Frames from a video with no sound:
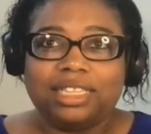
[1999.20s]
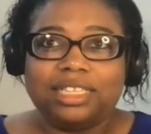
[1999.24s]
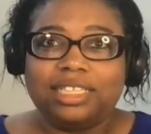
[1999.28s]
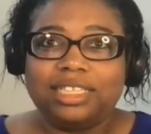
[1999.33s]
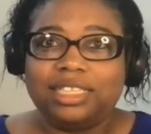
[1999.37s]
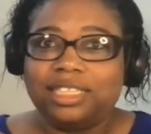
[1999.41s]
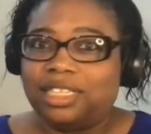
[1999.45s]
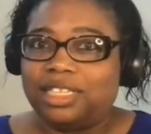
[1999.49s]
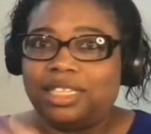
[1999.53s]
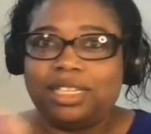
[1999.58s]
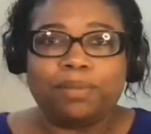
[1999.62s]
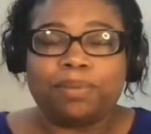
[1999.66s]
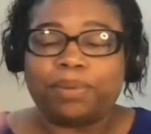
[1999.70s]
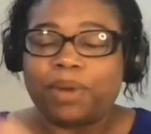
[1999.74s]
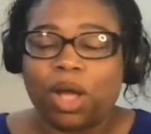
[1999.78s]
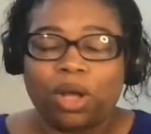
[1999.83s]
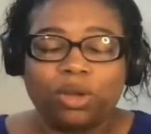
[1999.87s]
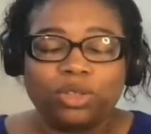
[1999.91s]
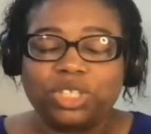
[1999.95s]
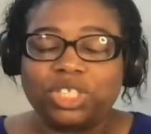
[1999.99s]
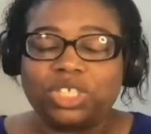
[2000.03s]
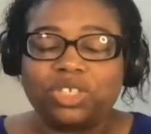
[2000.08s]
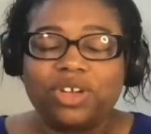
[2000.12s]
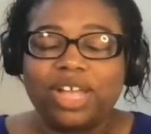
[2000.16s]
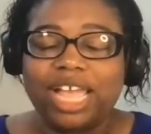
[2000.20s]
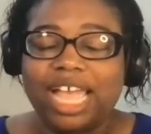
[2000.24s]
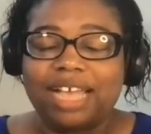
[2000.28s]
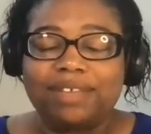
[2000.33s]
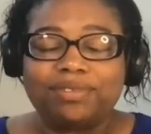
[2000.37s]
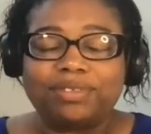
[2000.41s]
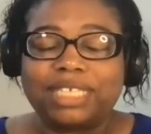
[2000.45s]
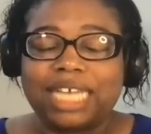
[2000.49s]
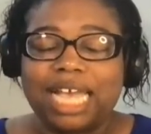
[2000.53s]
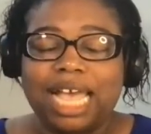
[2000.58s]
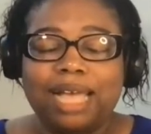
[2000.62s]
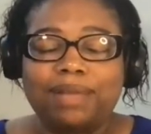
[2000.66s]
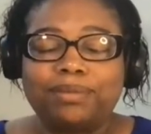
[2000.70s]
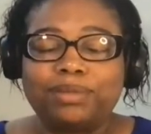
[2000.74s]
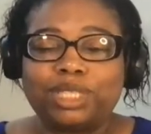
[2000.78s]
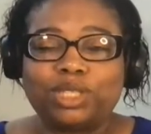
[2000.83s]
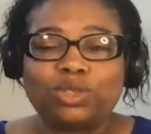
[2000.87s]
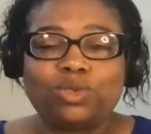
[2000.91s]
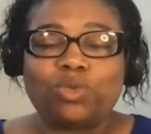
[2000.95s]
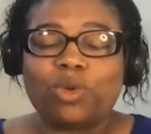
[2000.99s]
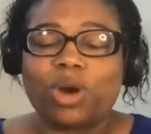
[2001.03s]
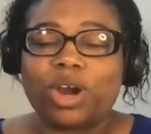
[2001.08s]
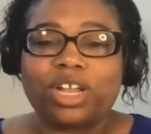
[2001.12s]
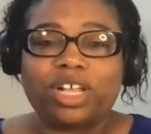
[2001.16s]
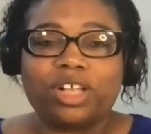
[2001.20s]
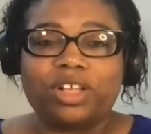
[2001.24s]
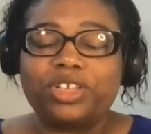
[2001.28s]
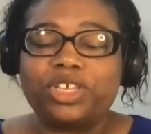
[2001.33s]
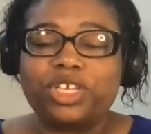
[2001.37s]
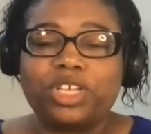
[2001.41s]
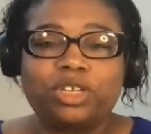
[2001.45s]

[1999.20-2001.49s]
The coach don't have time to work on